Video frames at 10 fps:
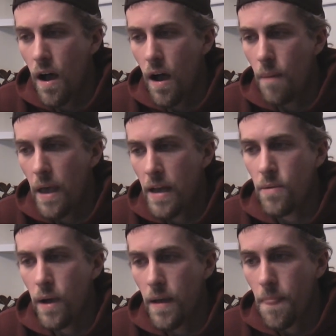Um,
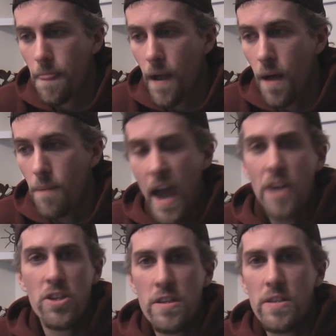anyway, um,
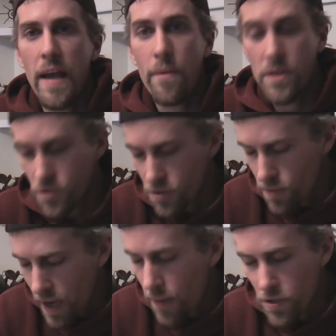Ashens, I wish
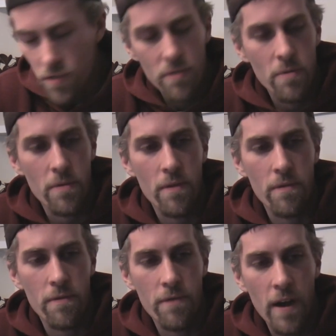you I wish you
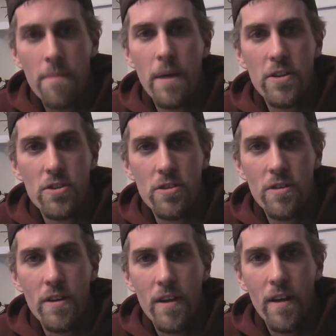very
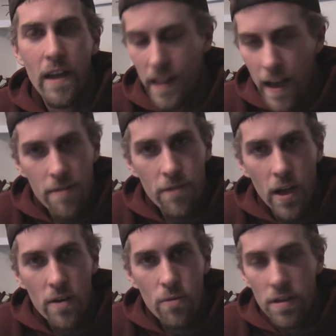much a lot of
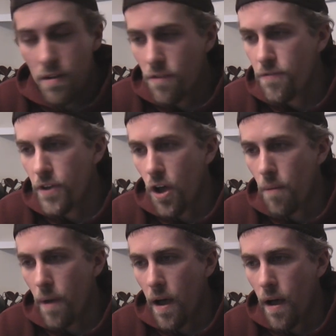luck with your
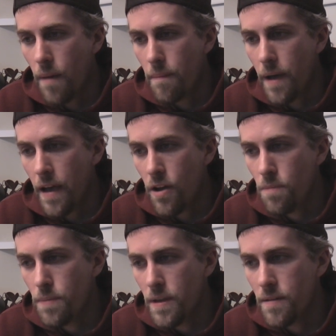film. Um, I
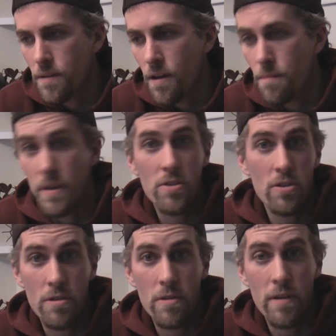hope it you know
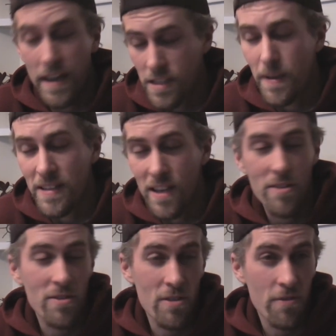meets your
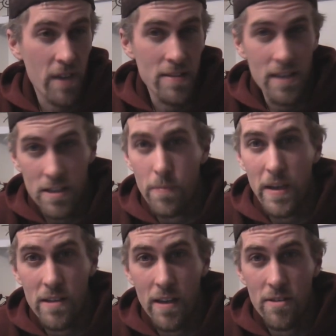expectations, your fans'
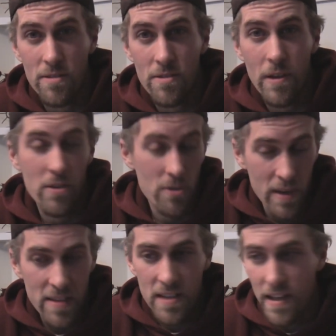expectations. So I just
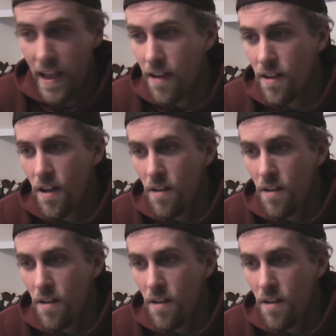want to say that